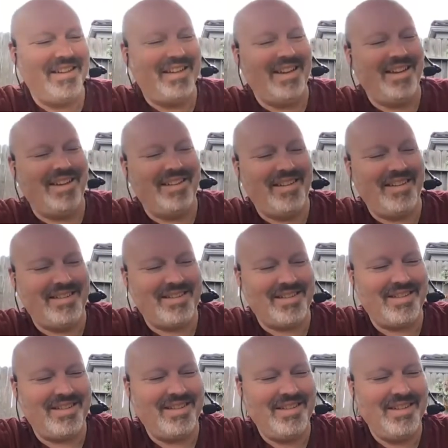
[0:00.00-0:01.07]
yeah, nice.
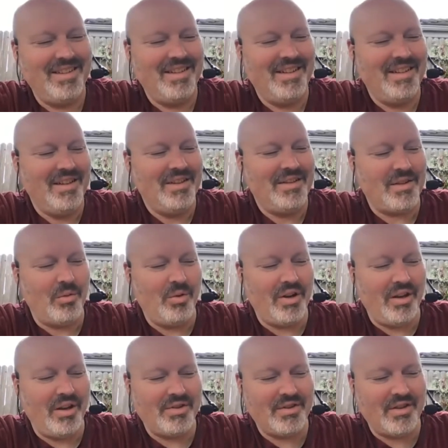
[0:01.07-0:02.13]
So what
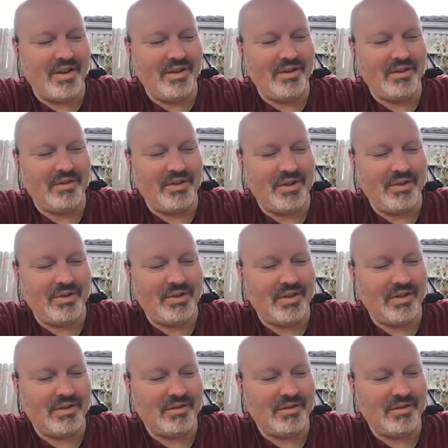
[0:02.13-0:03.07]
else so, is going on for you, sir?